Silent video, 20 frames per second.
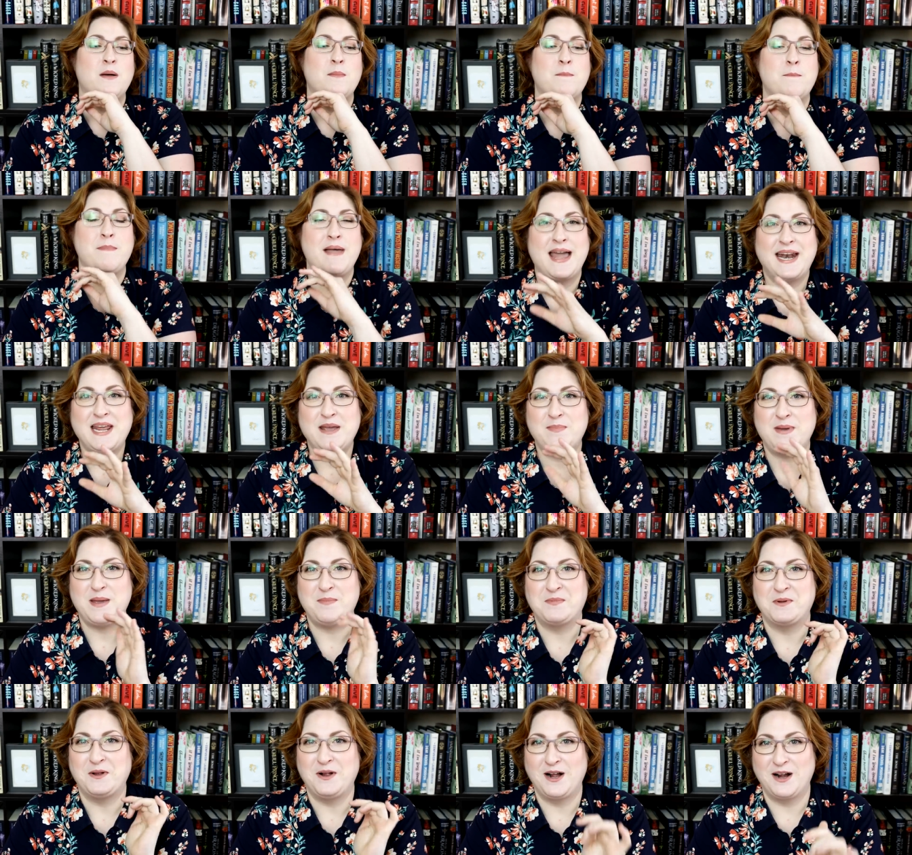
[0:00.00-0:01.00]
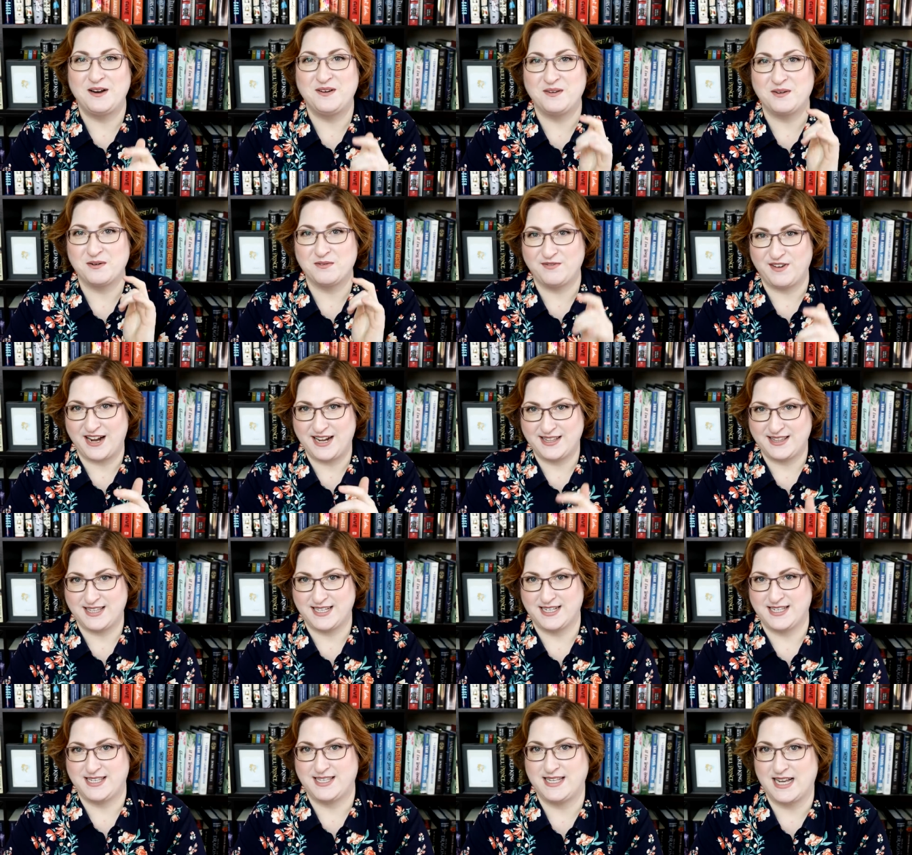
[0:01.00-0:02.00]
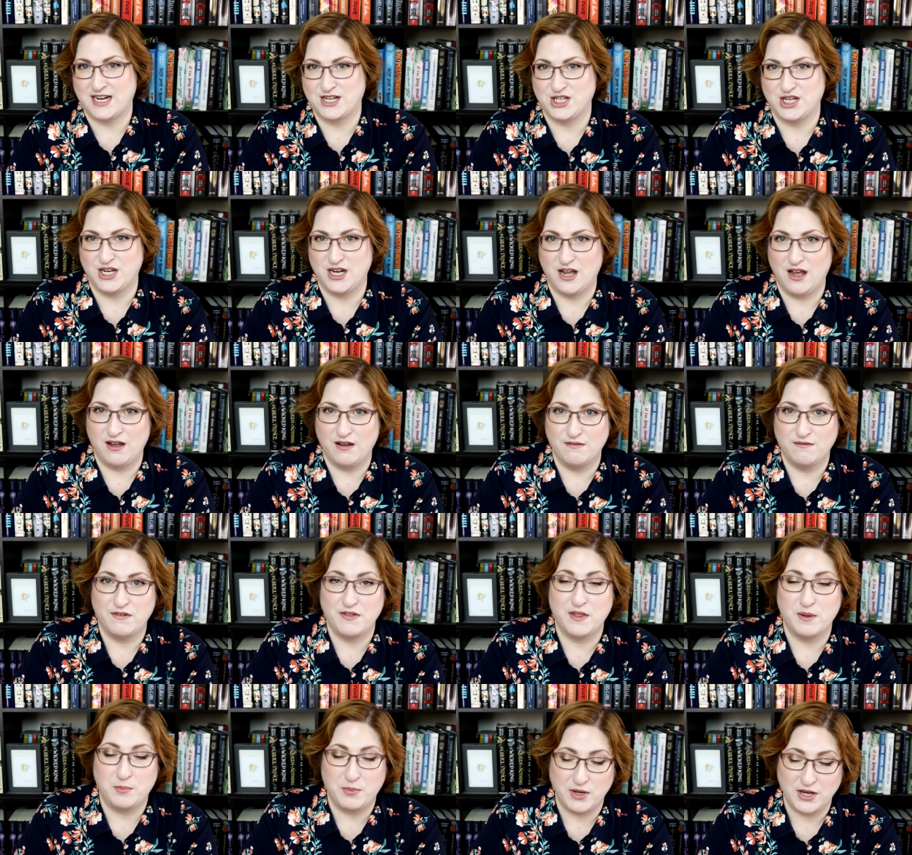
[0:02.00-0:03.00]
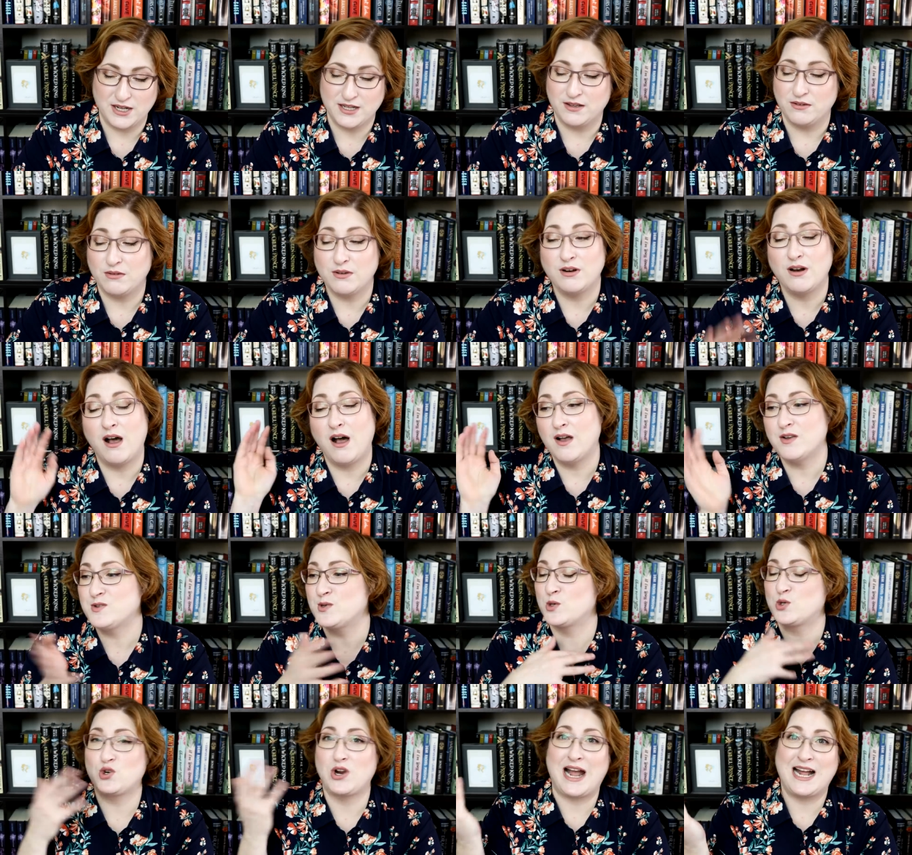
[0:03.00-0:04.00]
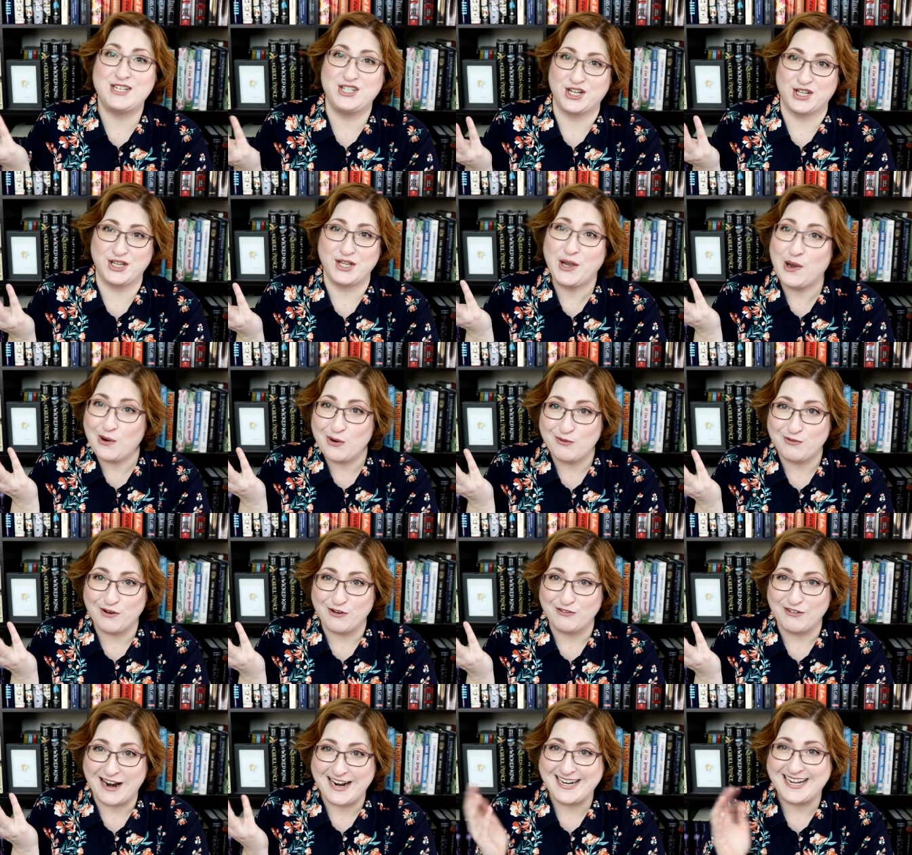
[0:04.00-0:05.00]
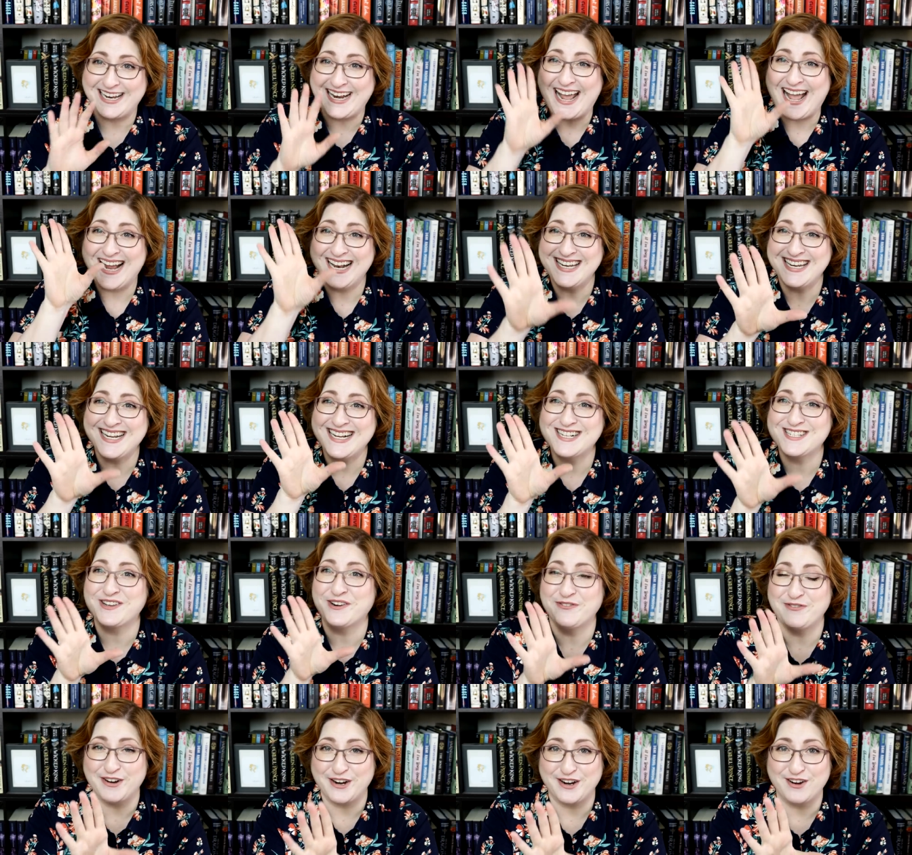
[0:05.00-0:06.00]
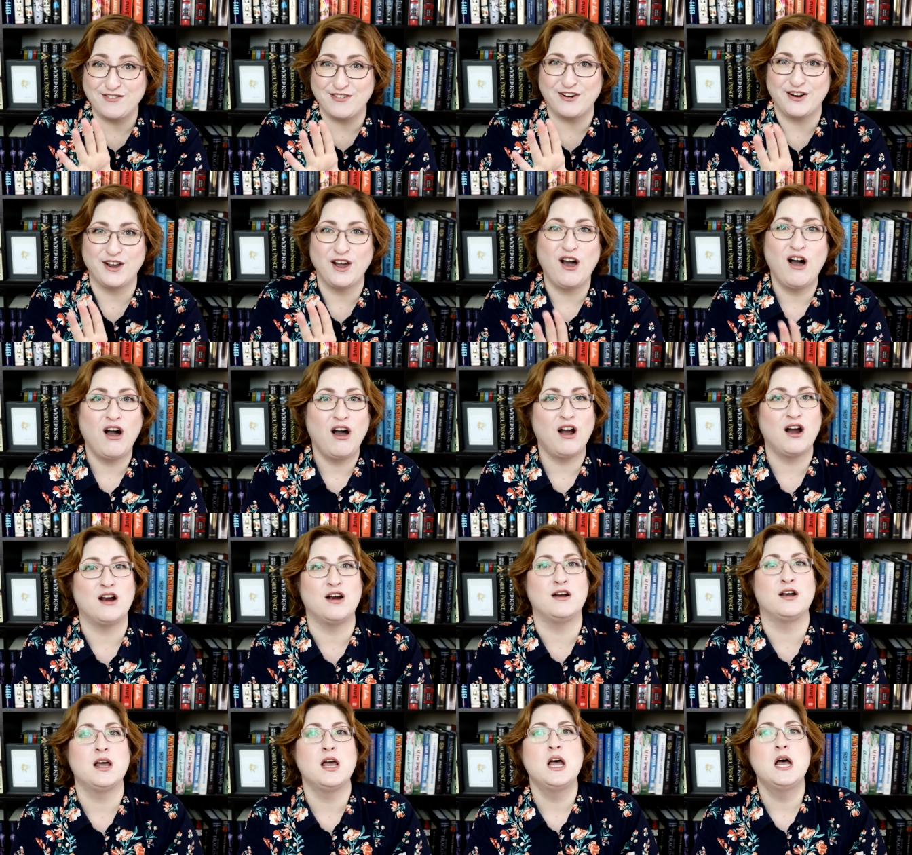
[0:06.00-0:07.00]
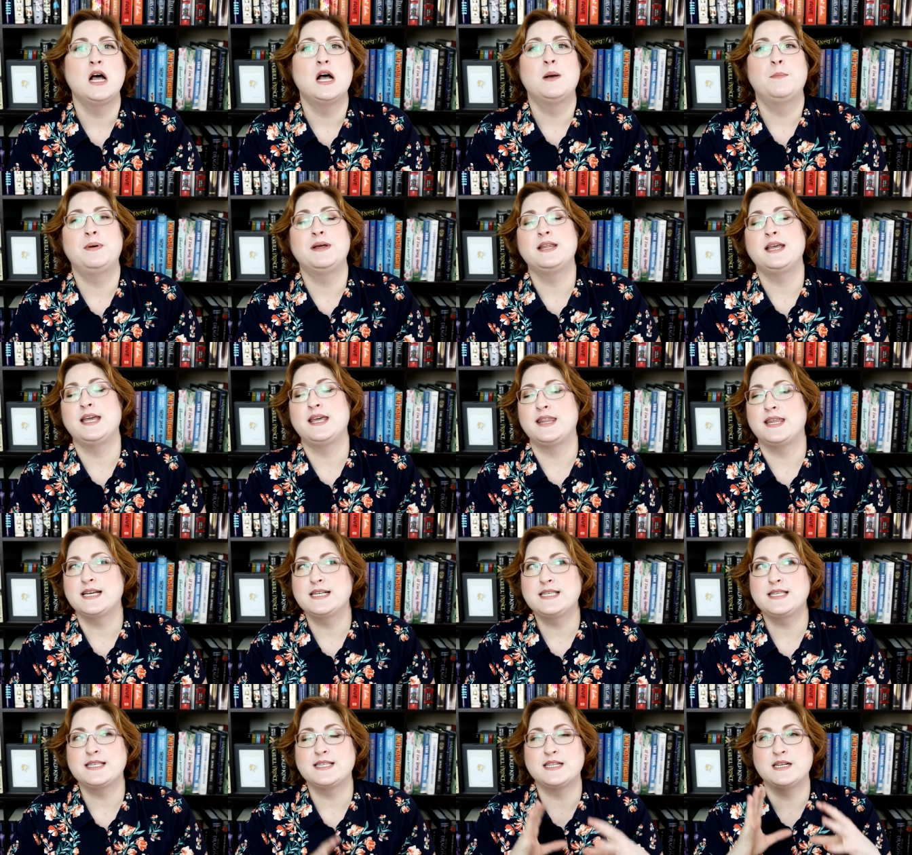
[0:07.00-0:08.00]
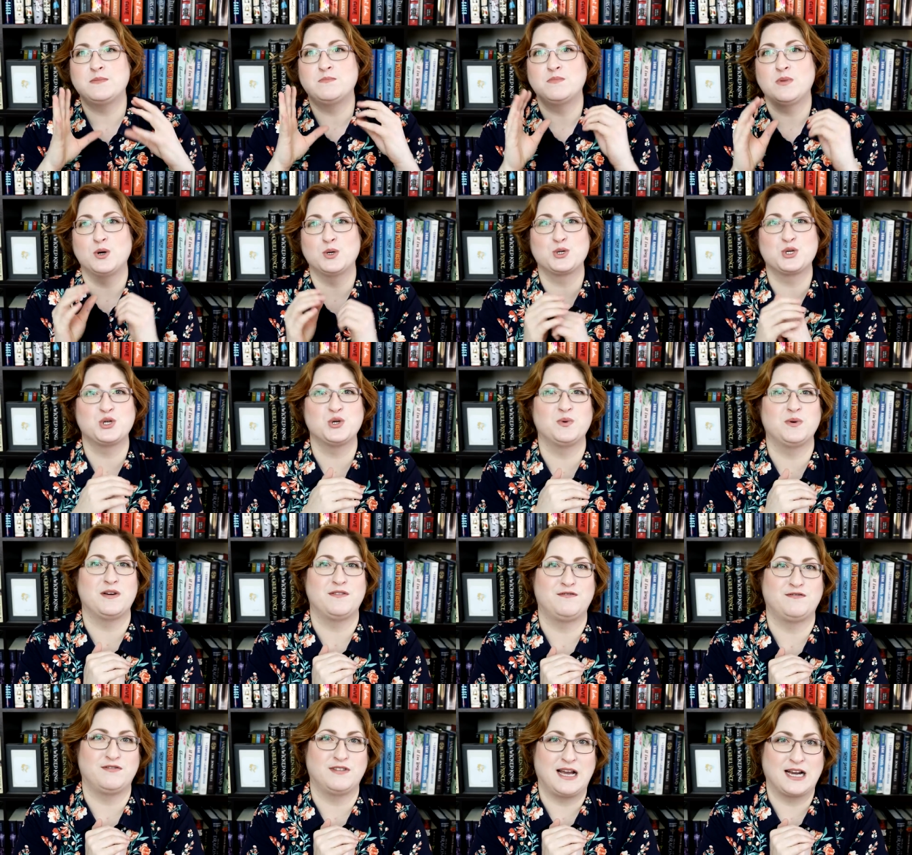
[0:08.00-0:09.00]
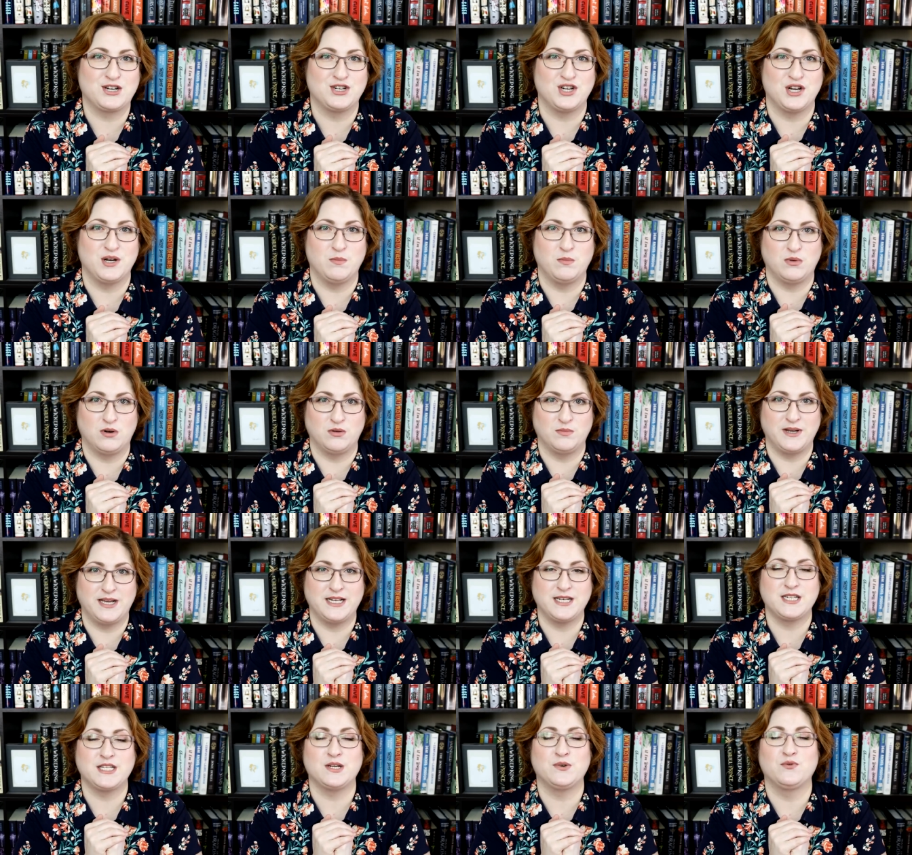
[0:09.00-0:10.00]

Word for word: Many people underwrite this section of the book. You can also tragically overwrite it. Endings are very, very hard, but this is an emotional reflection moment.